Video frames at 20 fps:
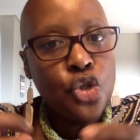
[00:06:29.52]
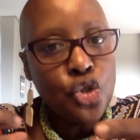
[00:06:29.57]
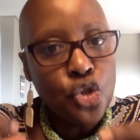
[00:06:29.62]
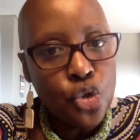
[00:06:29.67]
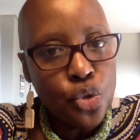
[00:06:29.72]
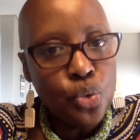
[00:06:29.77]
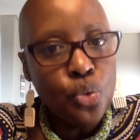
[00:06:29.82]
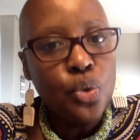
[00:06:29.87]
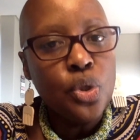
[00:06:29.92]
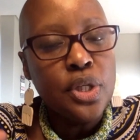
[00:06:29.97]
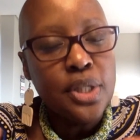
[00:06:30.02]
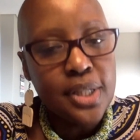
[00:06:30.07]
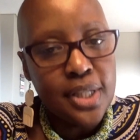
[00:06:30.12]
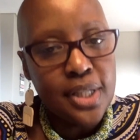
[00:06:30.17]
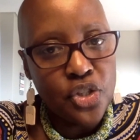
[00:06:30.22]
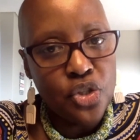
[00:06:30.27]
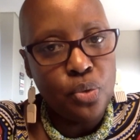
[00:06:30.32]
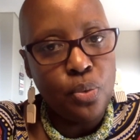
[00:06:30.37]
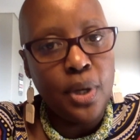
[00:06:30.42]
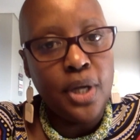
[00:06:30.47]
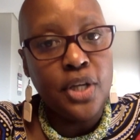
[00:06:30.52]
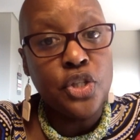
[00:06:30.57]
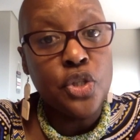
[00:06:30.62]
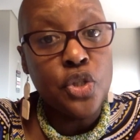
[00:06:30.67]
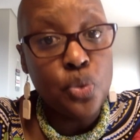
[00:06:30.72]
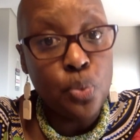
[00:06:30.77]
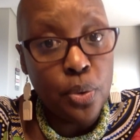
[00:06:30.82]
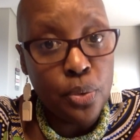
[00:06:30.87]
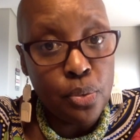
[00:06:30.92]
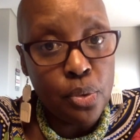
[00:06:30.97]
to
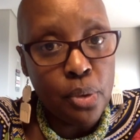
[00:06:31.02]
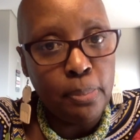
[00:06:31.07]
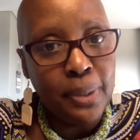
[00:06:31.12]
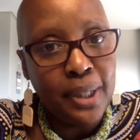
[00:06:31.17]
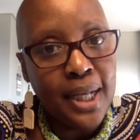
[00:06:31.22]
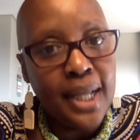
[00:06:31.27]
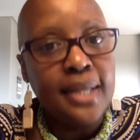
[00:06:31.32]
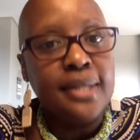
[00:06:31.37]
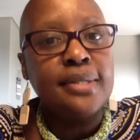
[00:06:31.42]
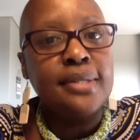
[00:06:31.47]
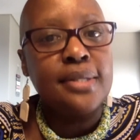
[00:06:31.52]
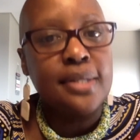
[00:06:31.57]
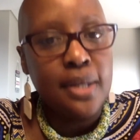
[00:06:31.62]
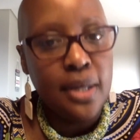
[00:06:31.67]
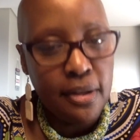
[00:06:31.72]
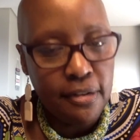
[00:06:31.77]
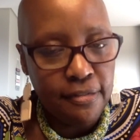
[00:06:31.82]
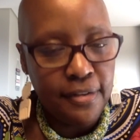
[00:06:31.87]
situations when we're placed